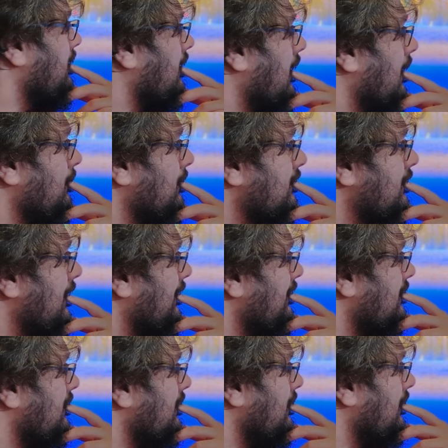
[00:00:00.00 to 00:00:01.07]
in the comments
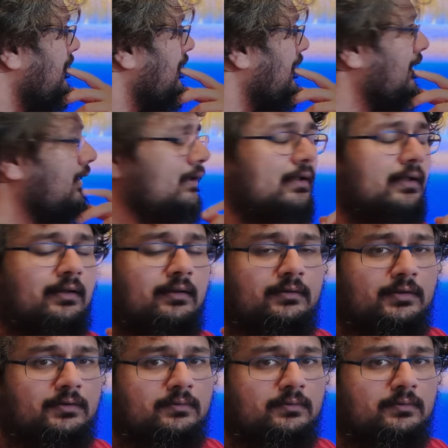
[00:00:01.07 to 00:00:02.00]
section who you think uh, the